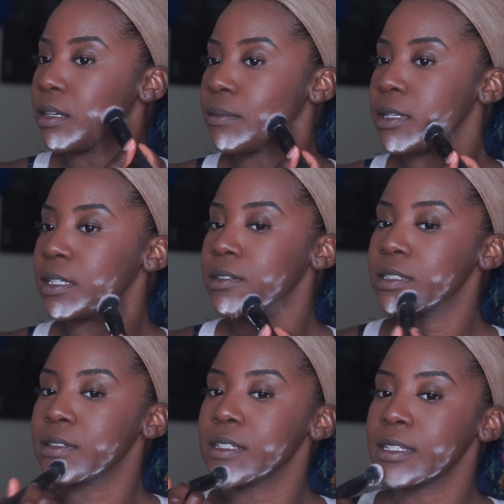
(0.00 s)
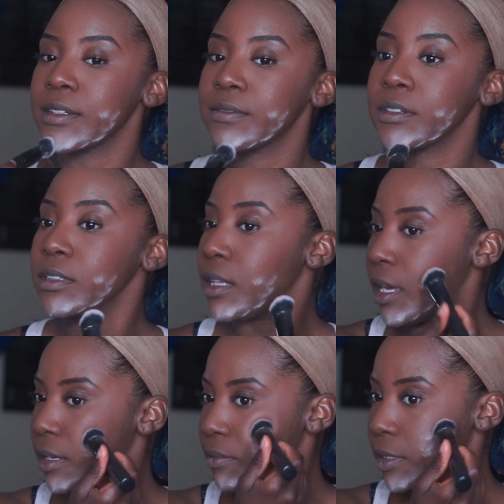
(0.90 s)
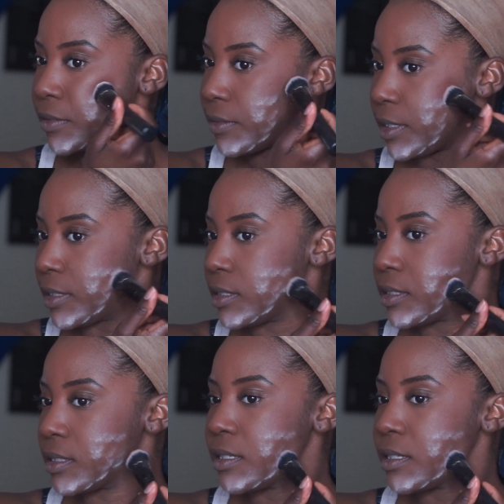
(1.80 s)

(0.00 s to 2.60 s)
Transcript: I'm gonna use this like for a lot on my face.